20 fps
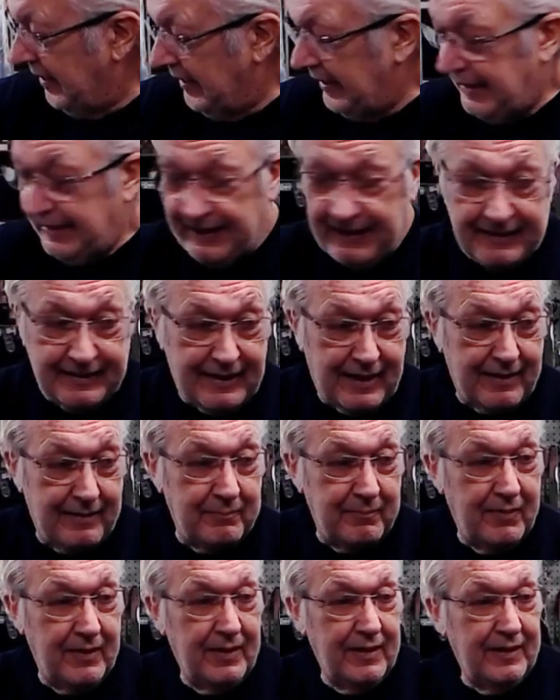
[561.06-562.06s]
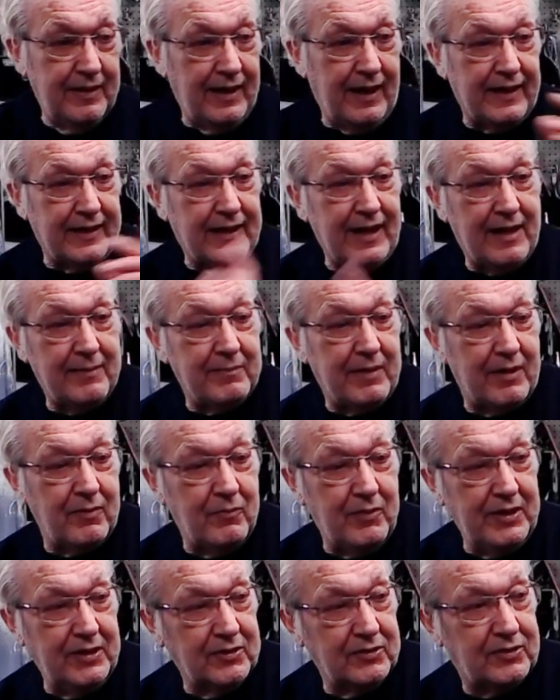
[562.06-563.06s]
And I got my
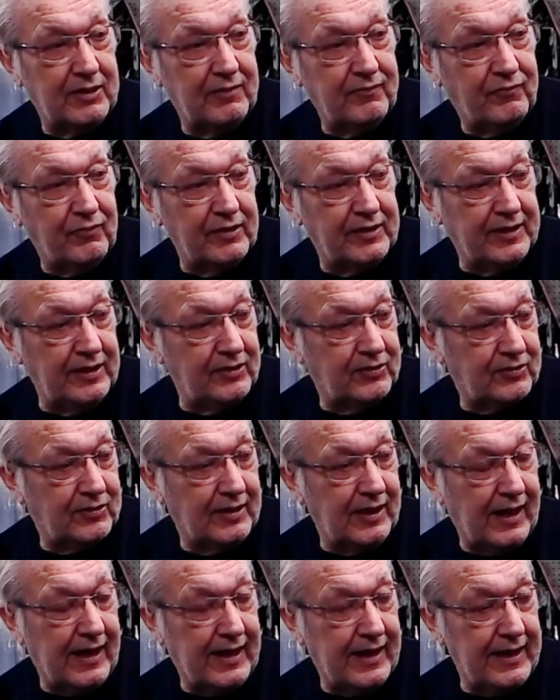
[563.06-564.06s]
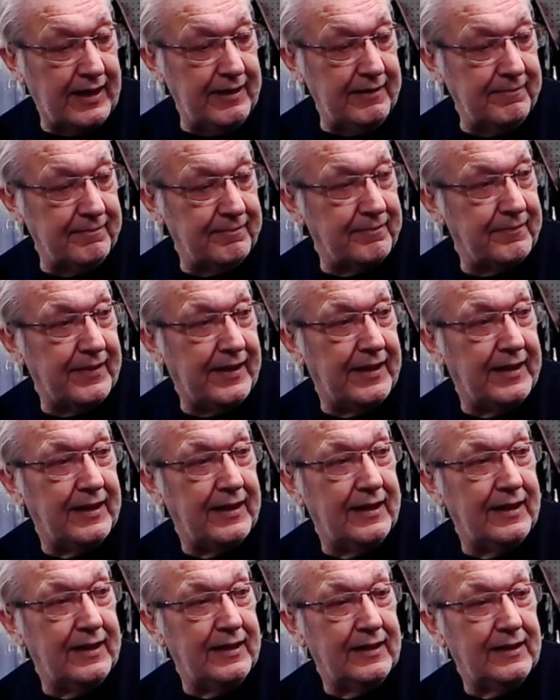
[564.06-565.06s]
wheels in for this guy.
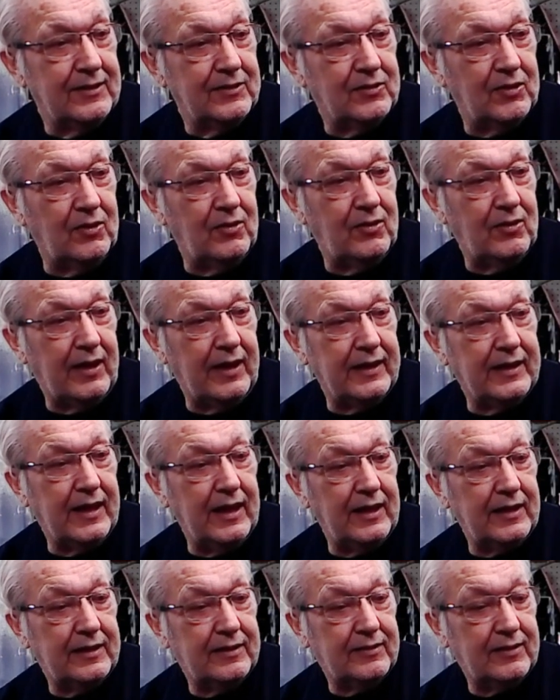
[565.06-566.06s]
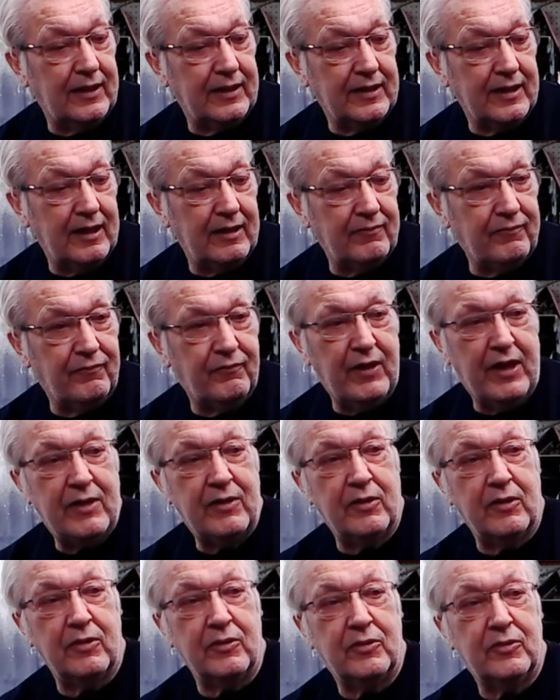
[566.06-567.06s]
So I guess I got
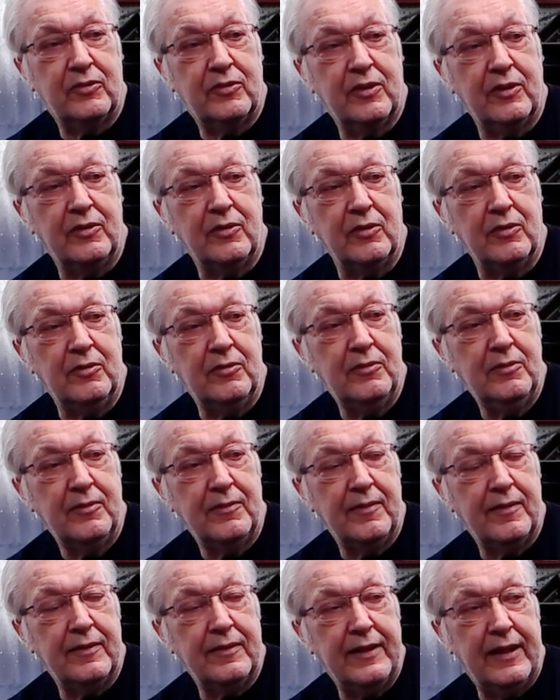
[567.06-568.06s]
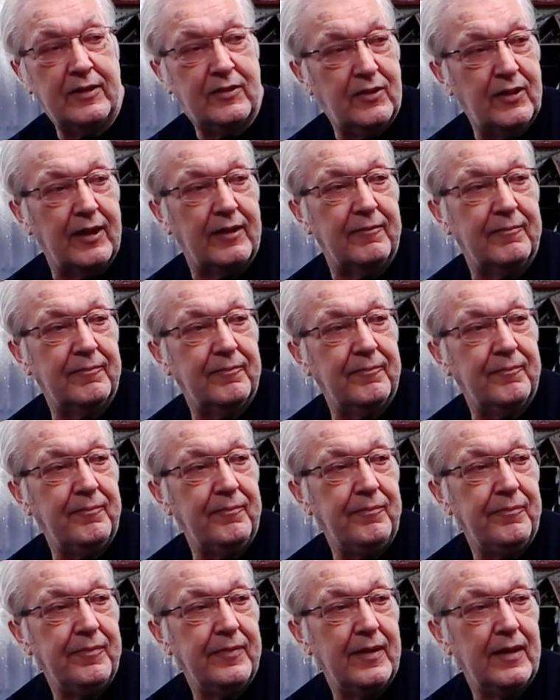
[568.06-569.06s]
fenders to do. That's it.
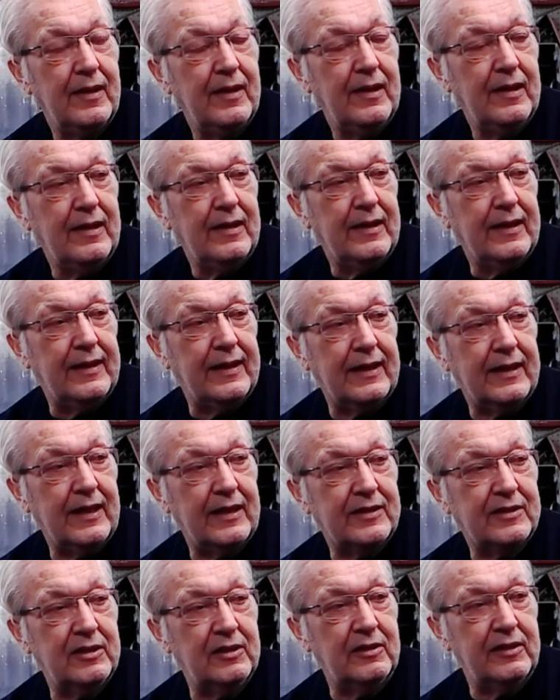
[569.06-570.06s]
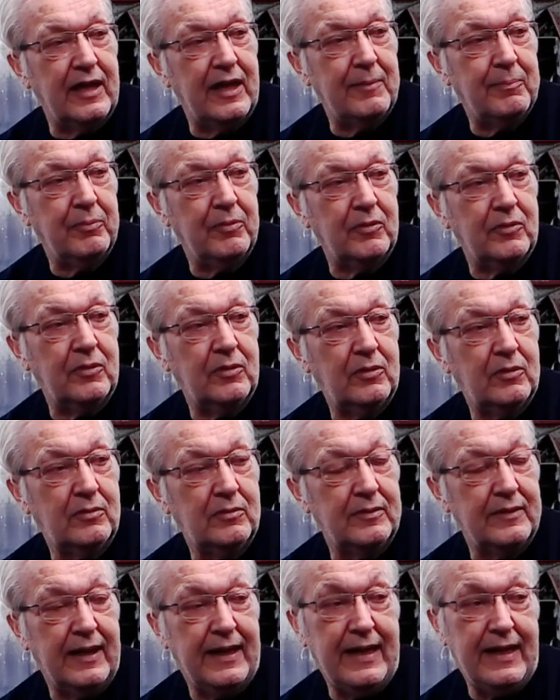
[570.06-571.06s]
And I got till
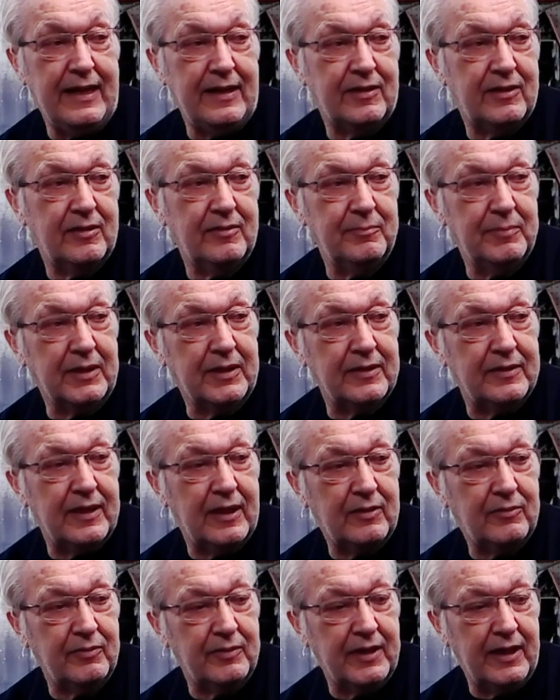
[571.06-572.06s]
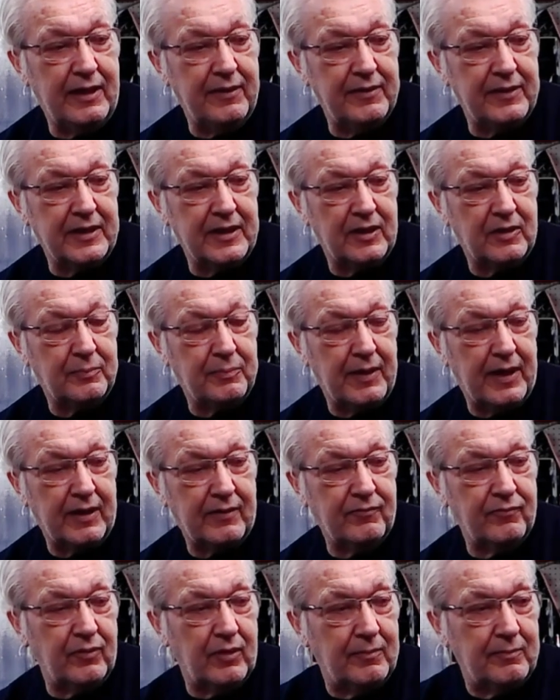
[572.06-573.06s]
April 8th because that's when Harry gets
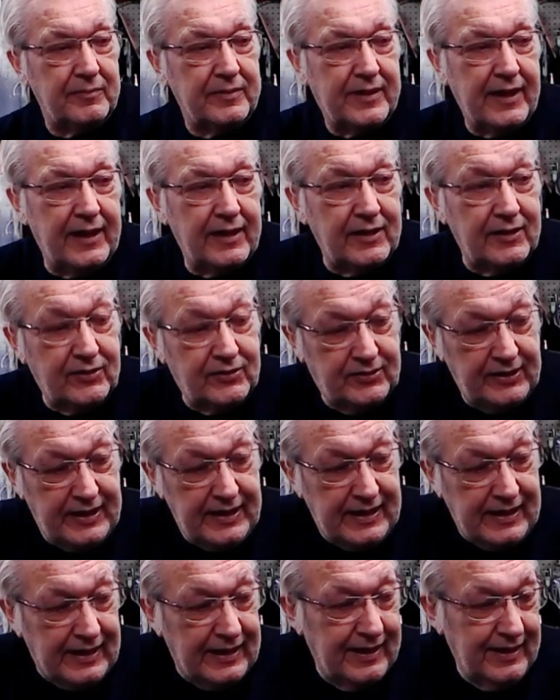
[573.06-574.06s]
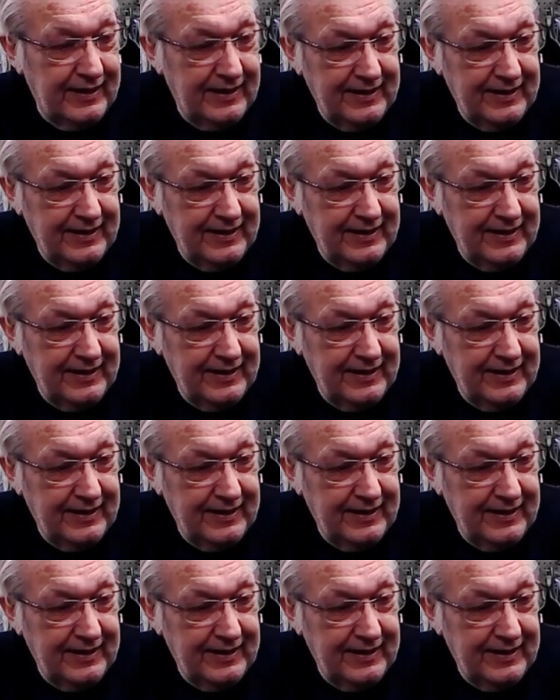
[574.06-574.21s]
back from Tennessee.